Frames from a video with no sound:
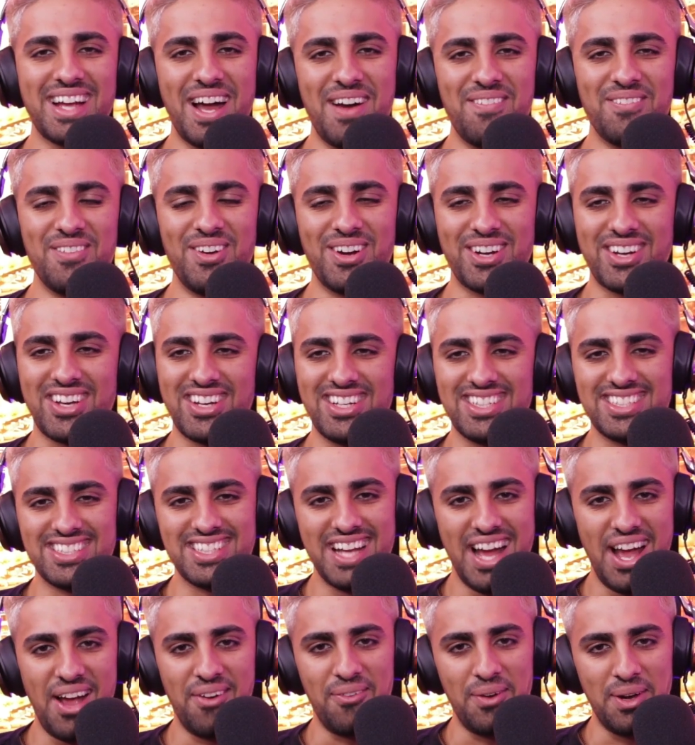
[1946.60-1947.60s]
something I'm not going to
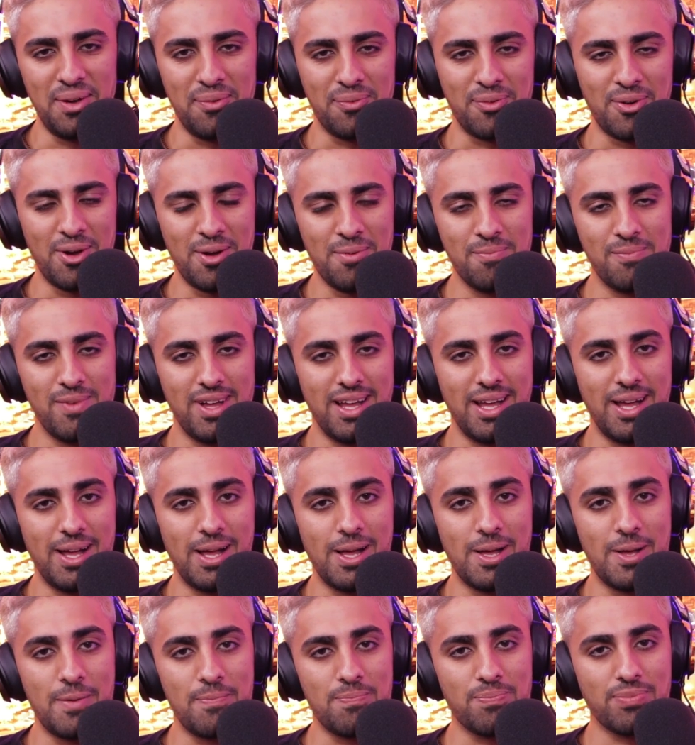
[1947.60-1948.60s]
shy away from.
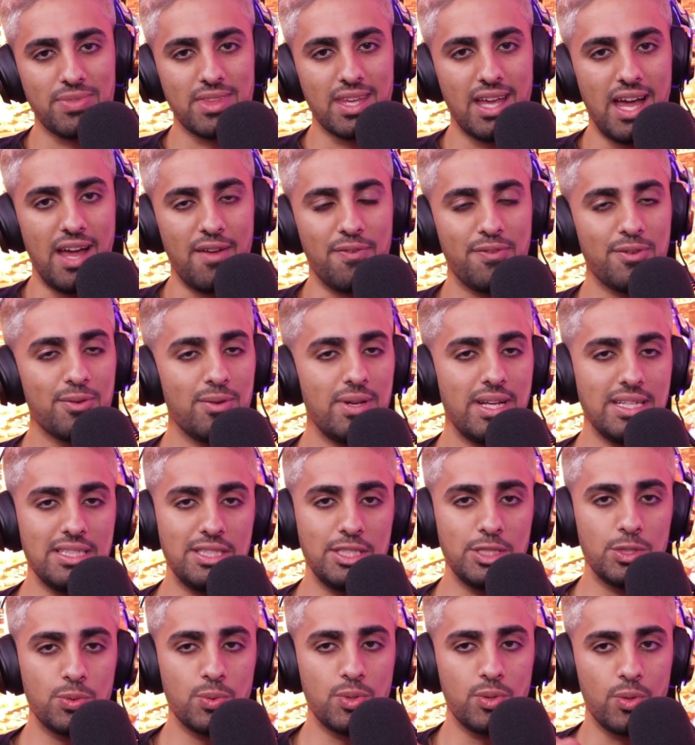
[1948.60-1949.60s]
I feel
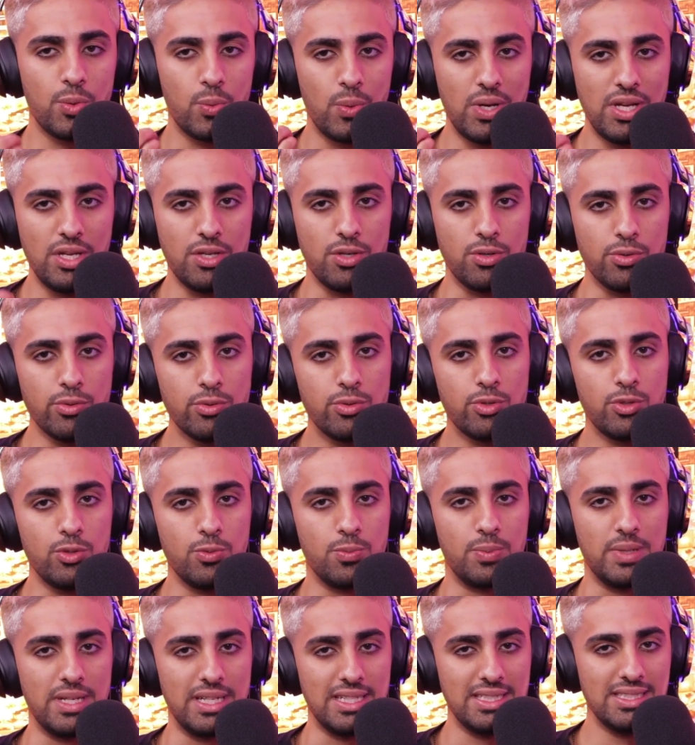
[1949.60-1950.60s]
like just with the way YouTube